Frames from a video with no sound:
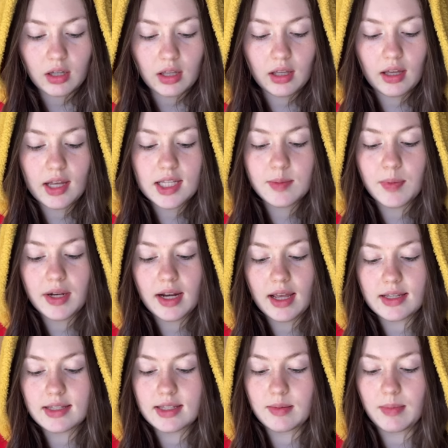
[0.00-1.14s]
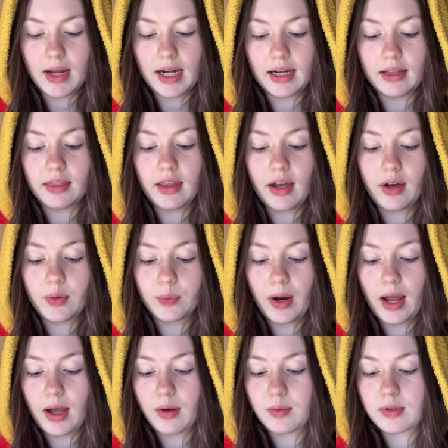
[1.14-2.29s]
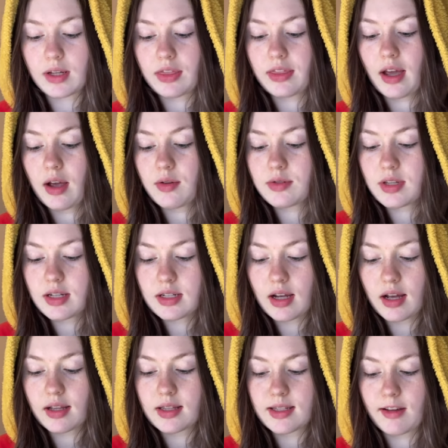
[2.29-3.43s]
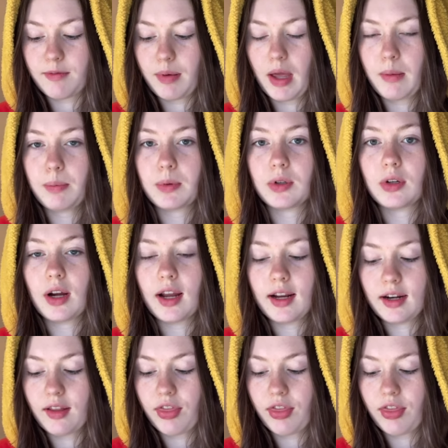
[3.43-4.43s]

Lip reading: It has been estimated that around 1,000 tons of pepper and